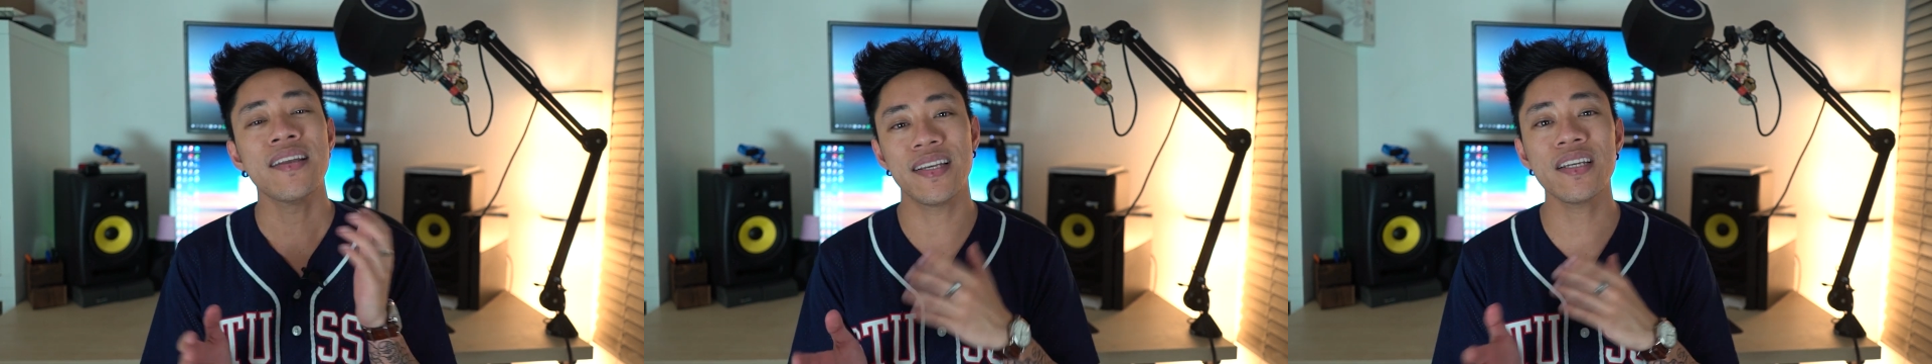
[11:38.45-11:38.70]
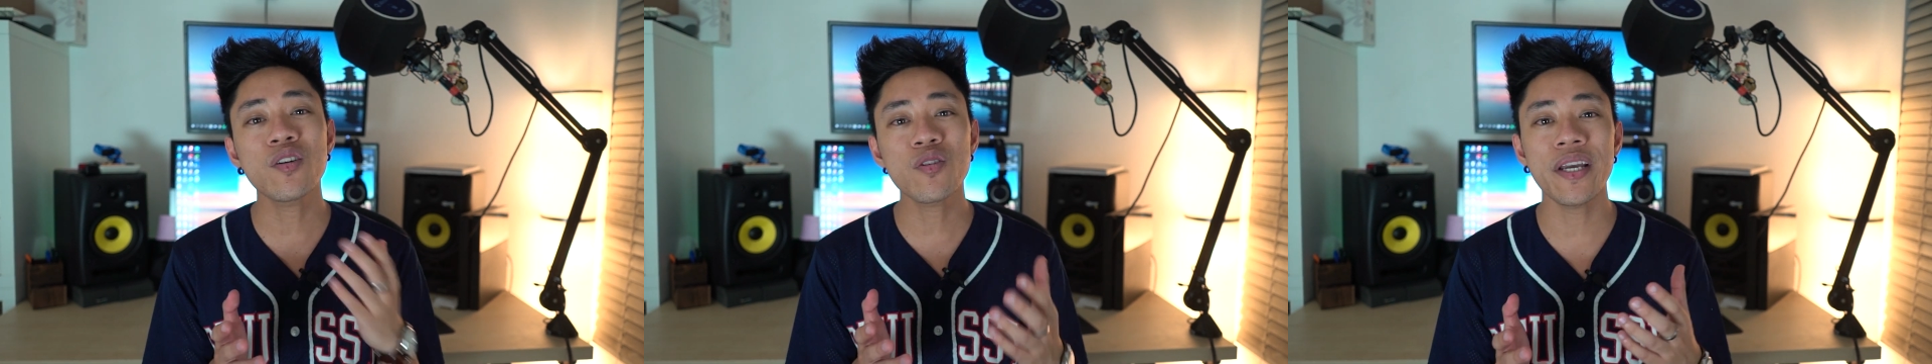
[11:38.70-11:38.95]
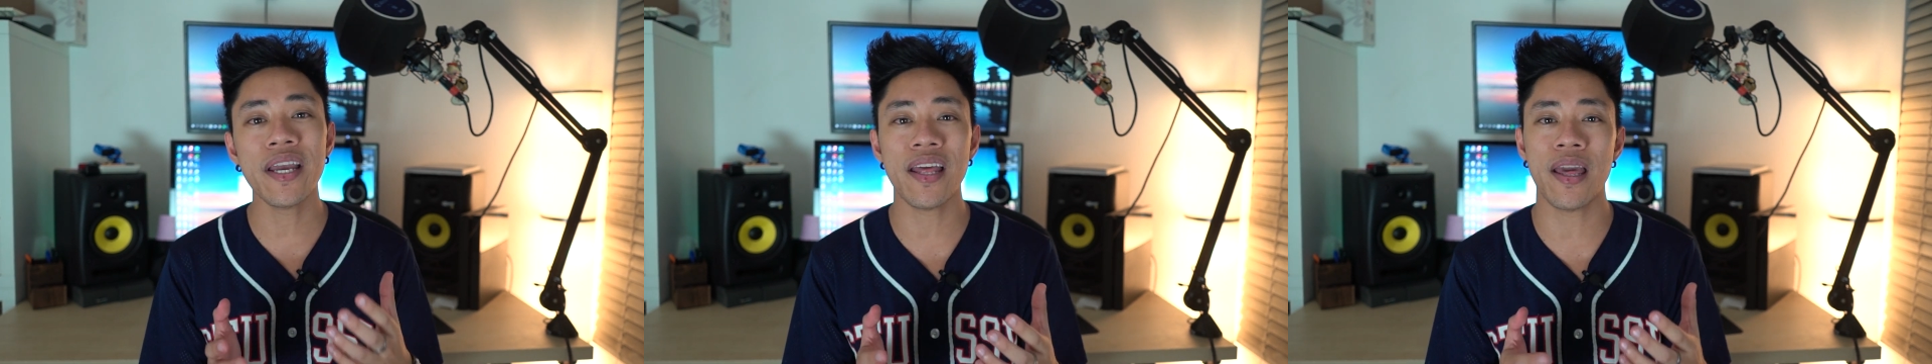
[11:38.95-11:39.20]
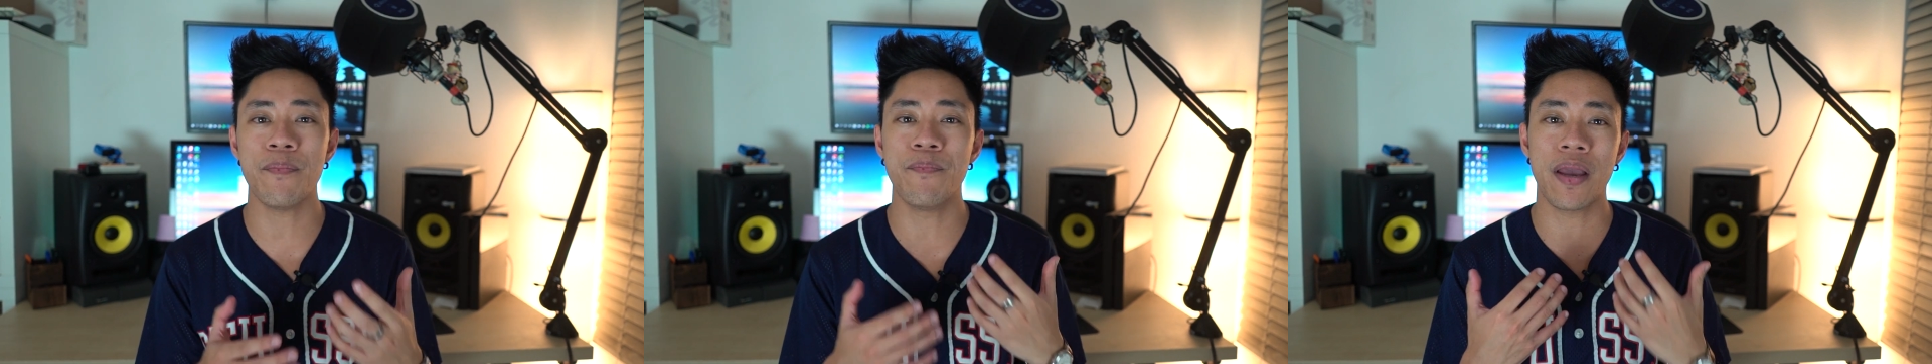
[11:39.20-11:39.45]
did create
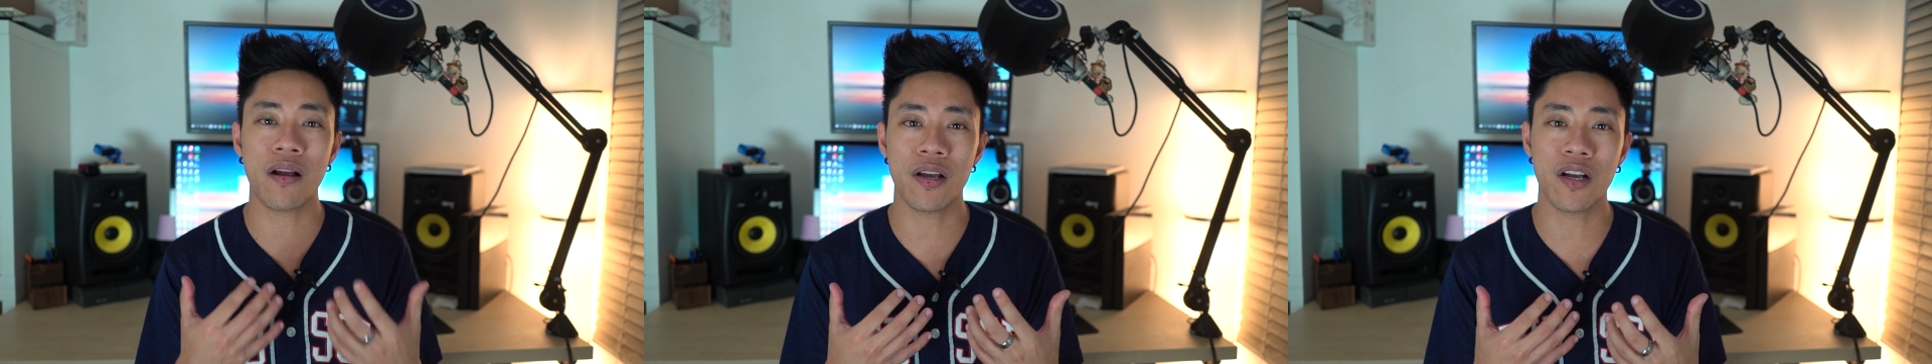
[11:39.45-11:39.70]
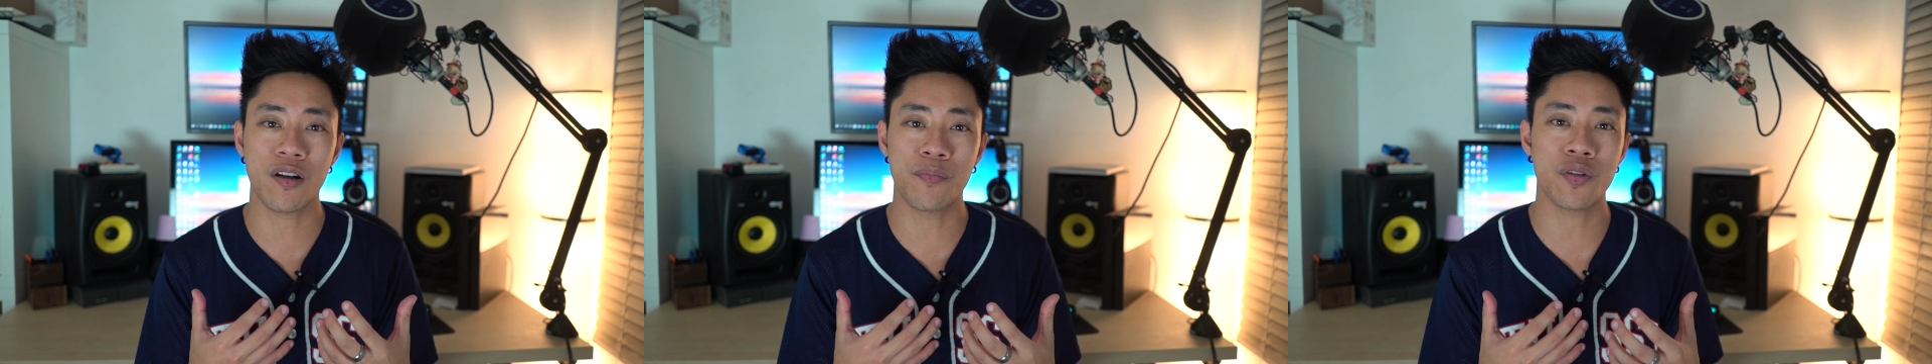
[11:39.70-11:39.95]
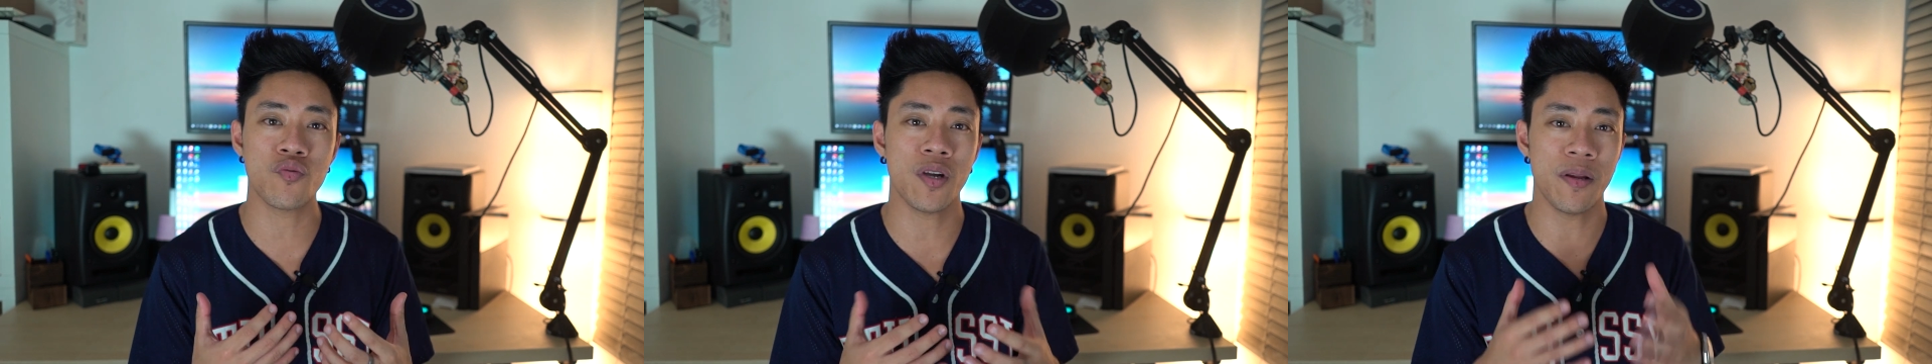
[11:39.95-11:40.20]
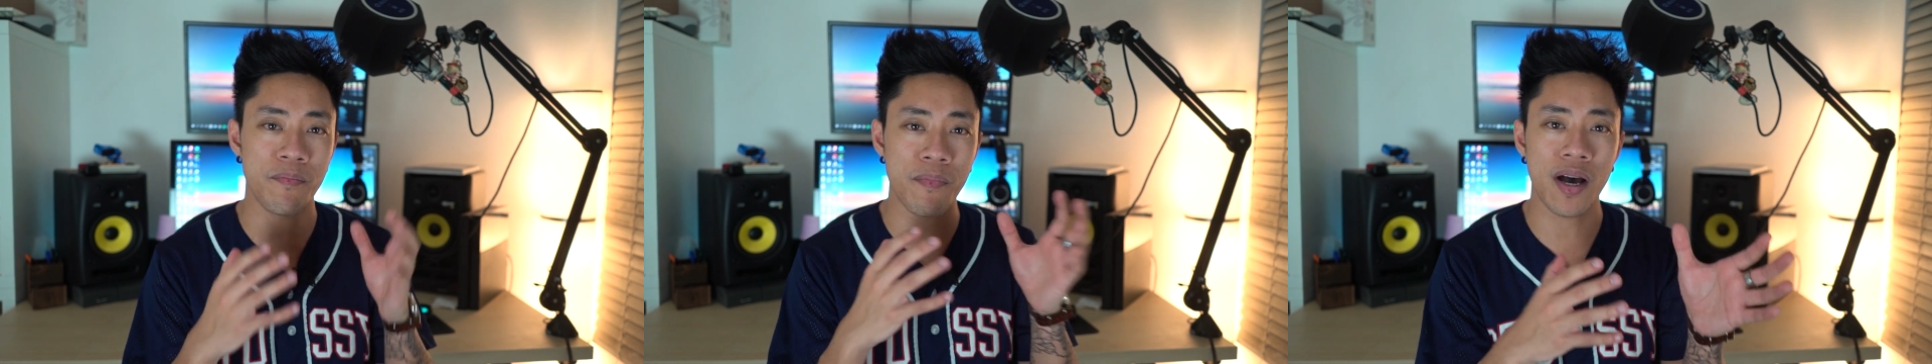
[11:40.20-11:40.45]
a barrier
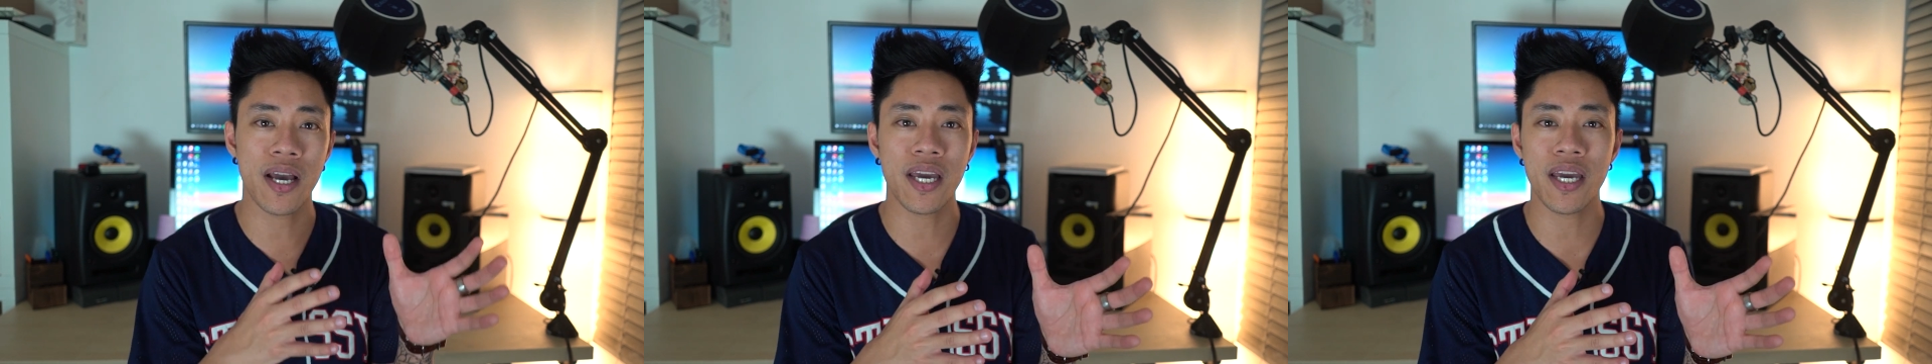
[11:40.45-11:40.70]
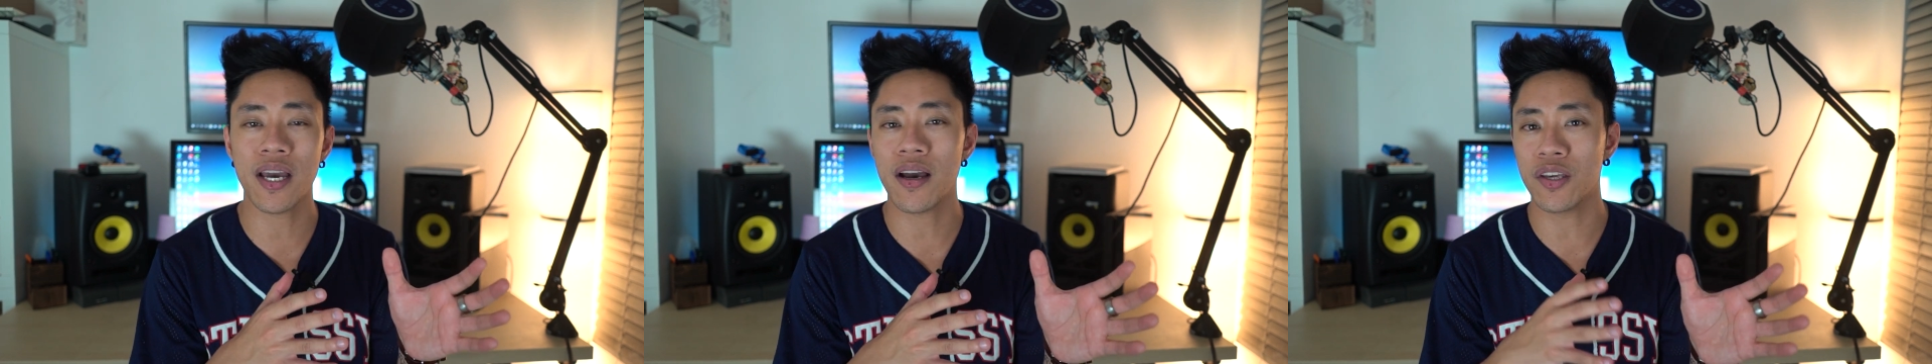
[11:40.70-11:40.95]
between my